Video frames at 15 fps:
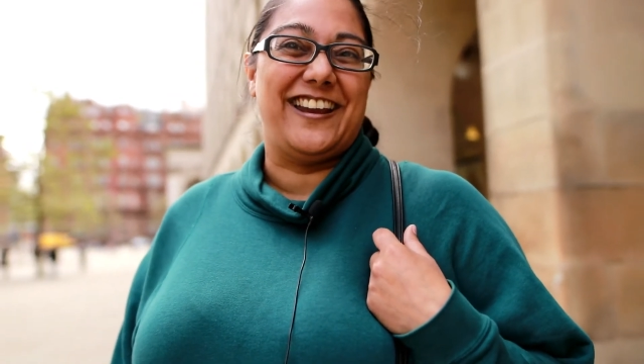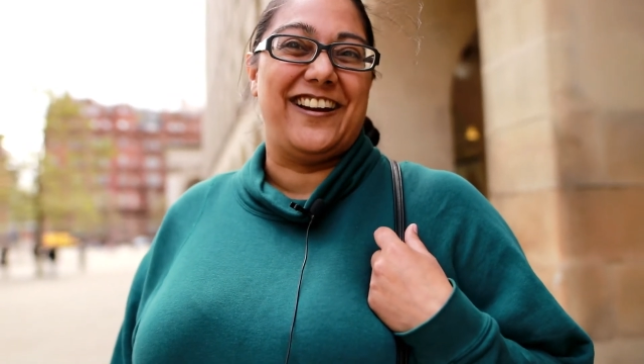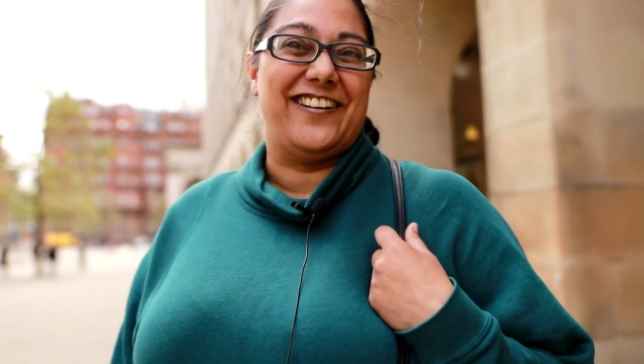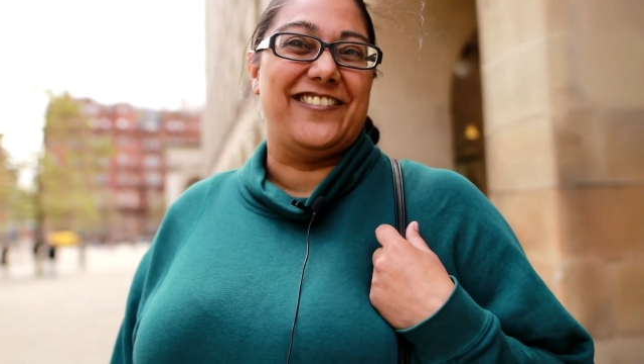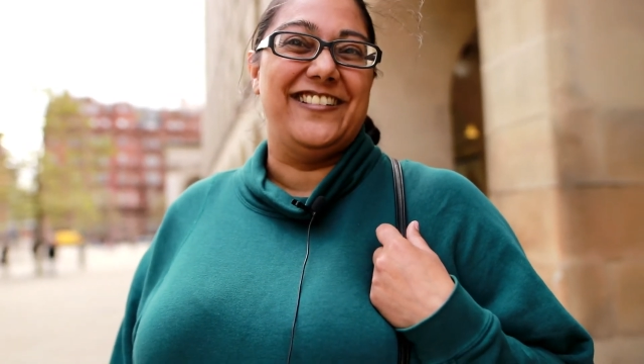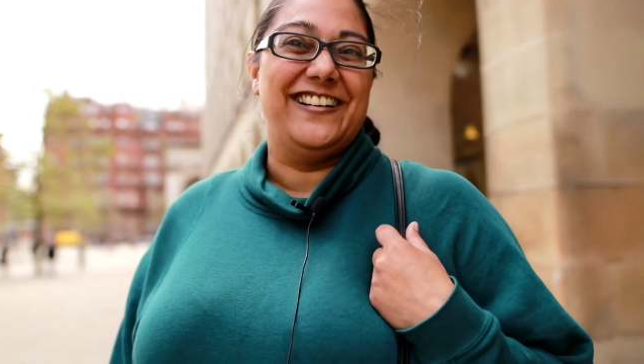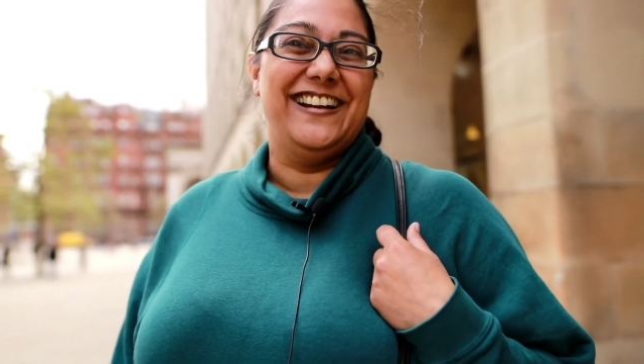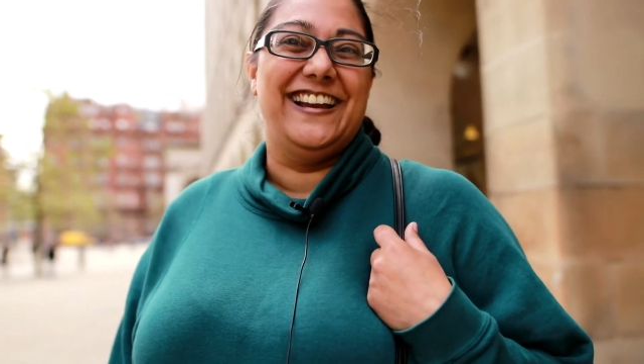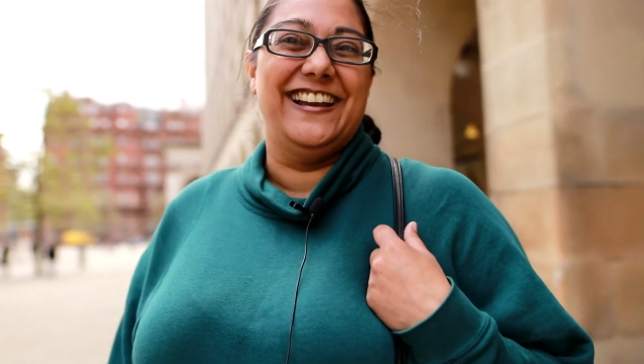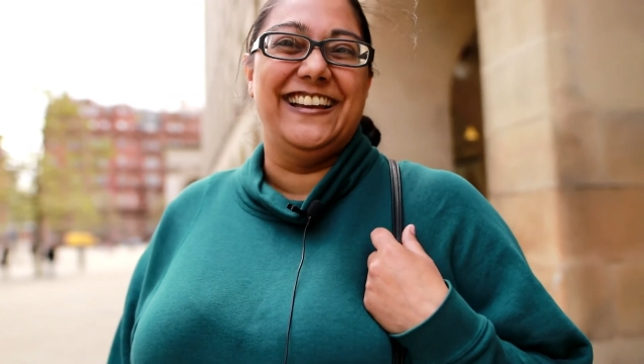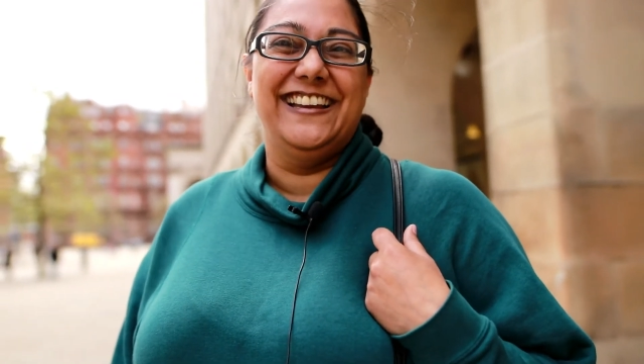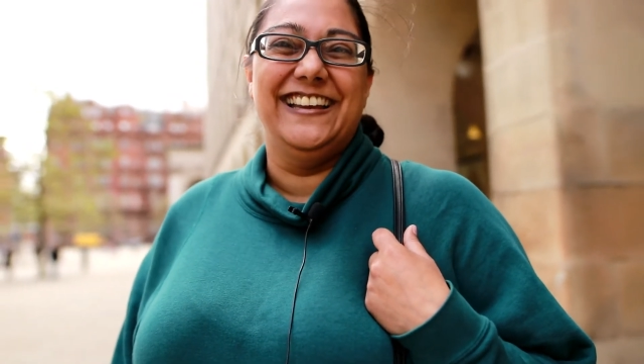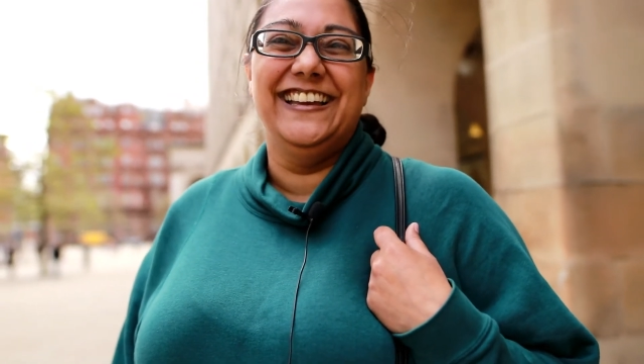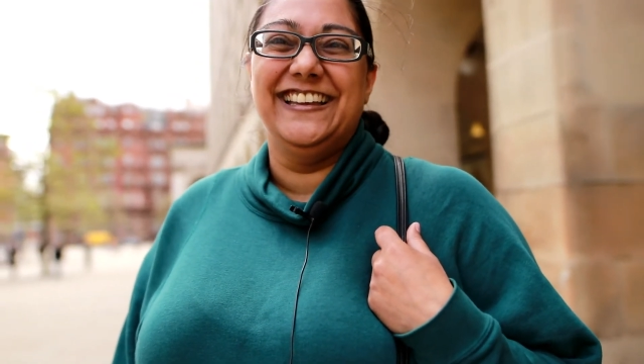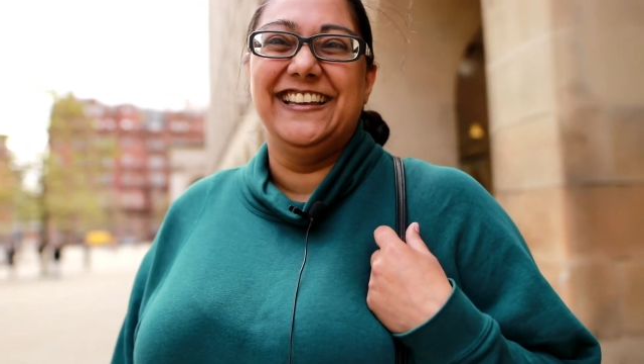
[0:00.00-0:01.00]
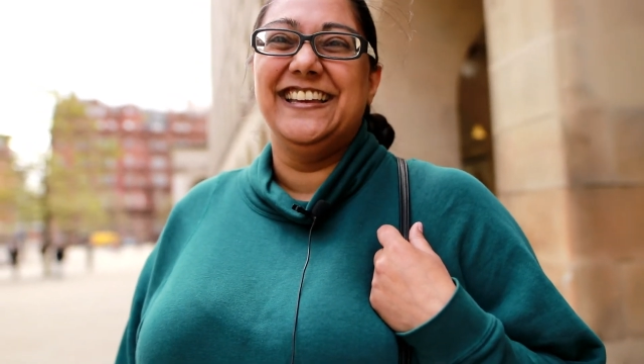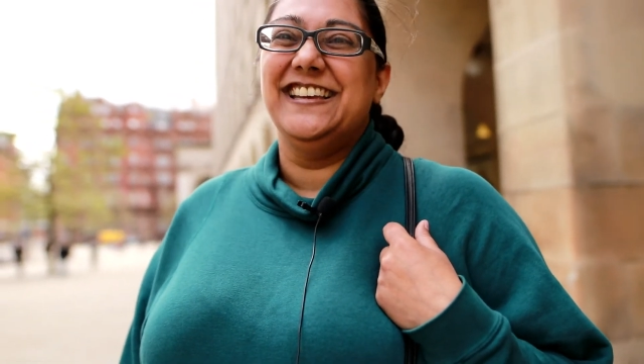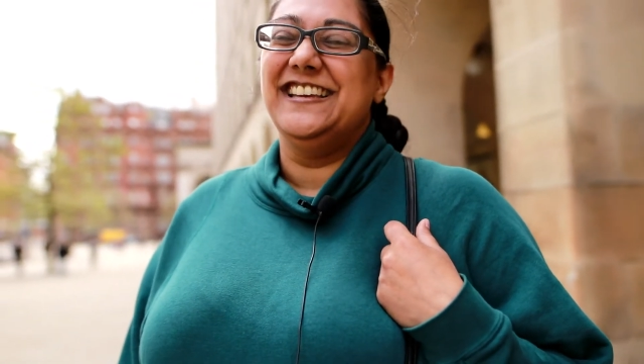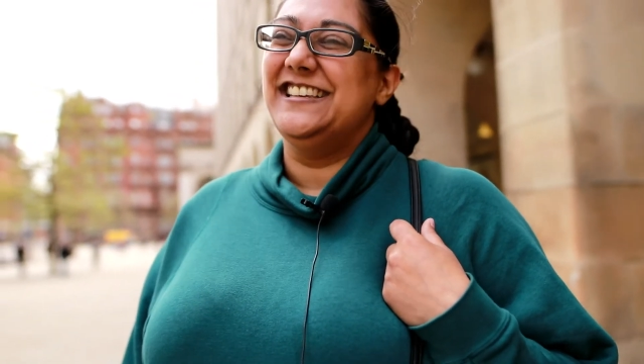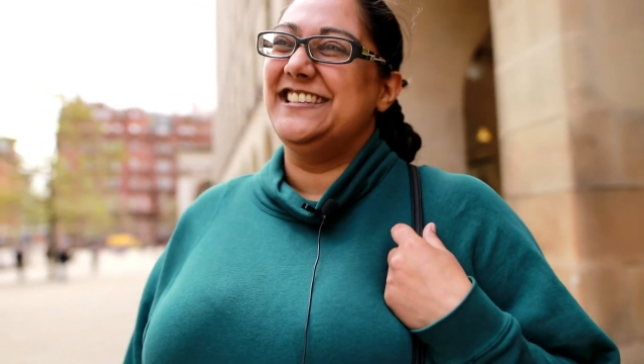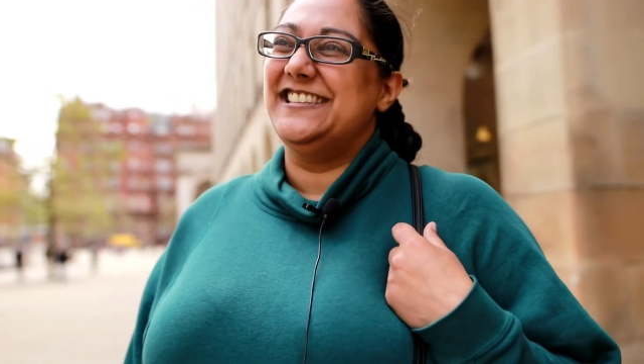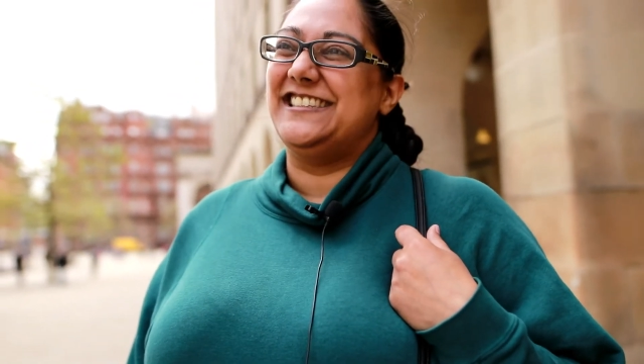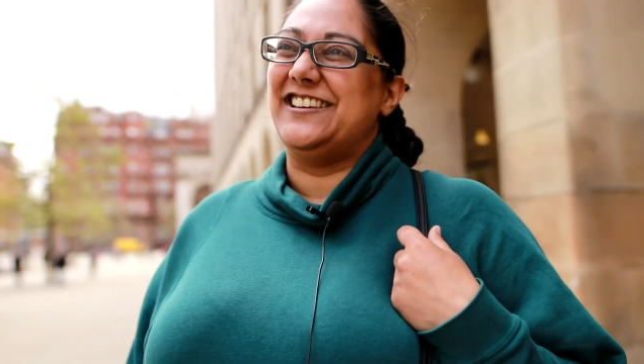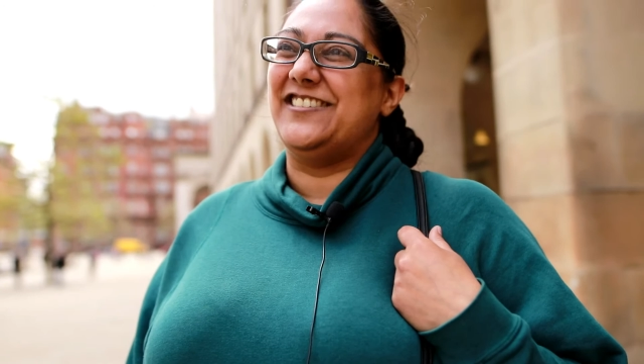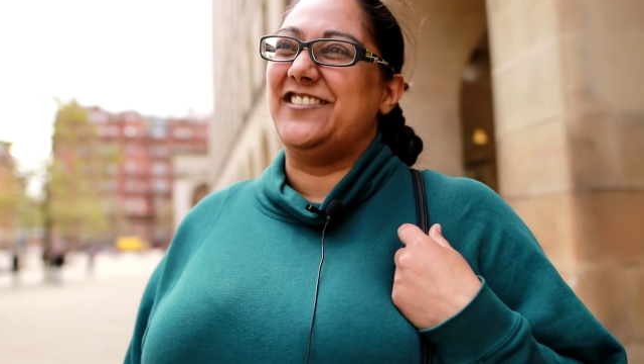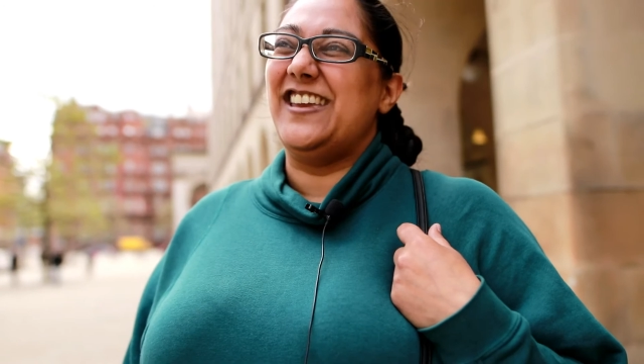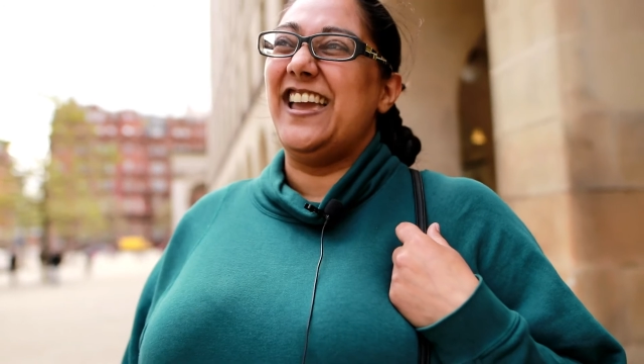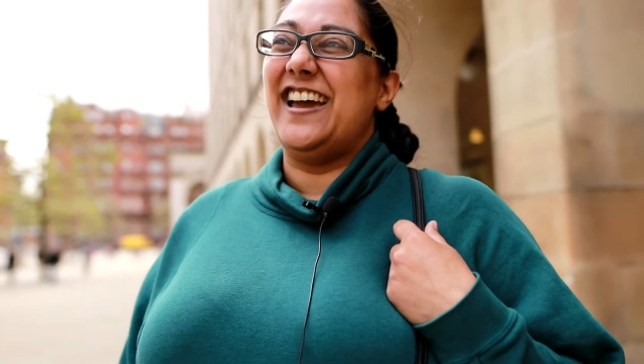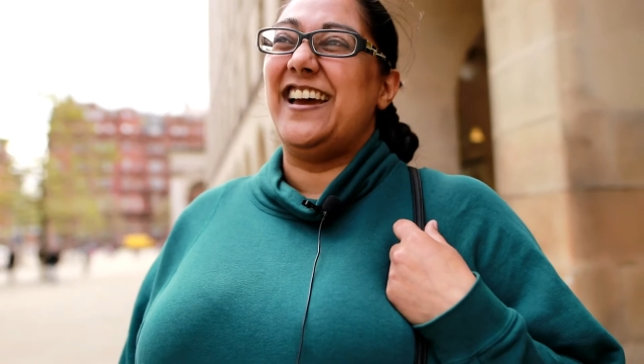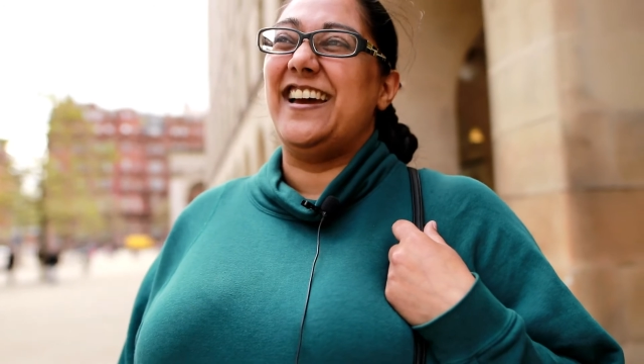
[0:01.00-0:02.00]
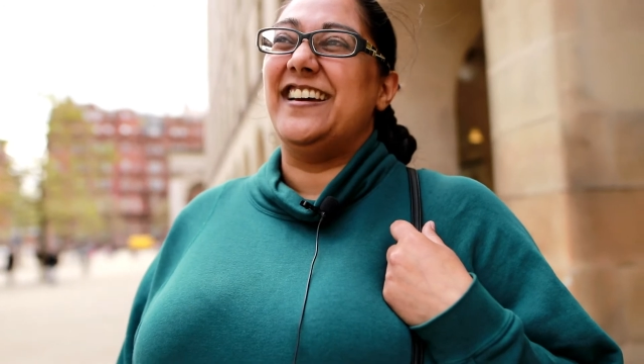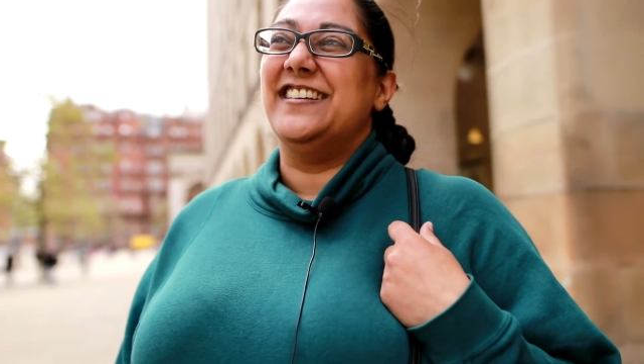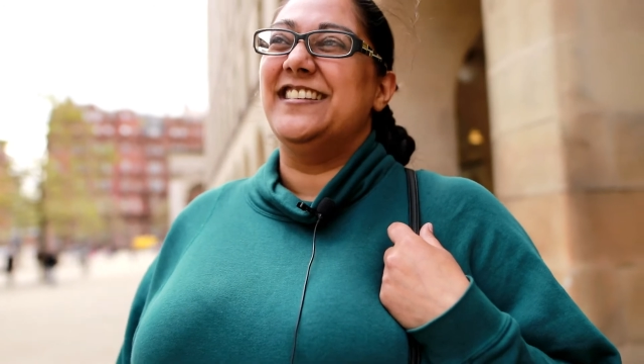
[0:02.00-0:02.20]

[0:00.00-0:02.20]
now. So yeah.